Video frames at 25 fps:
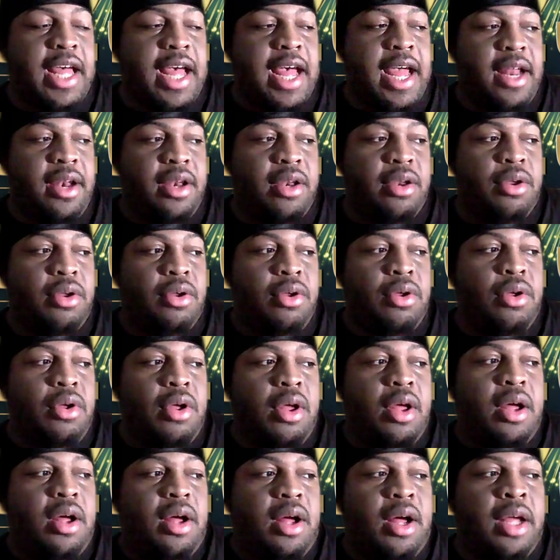that
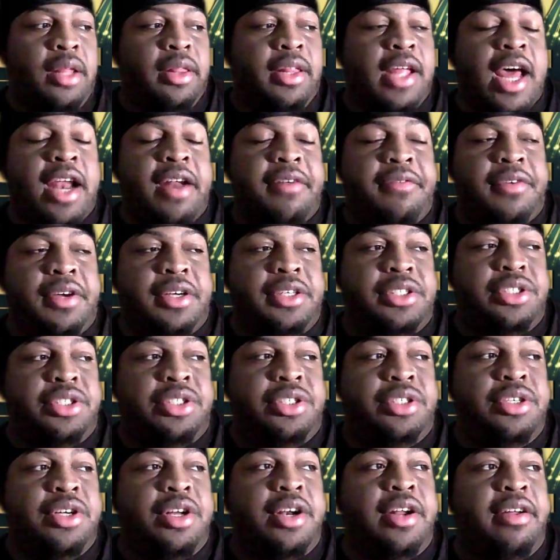a lot of us
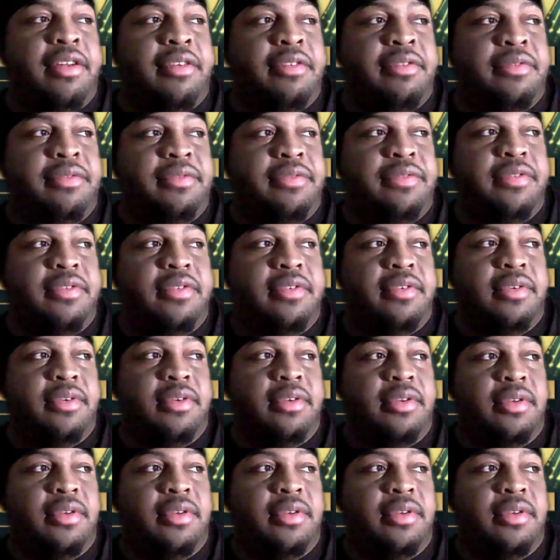should have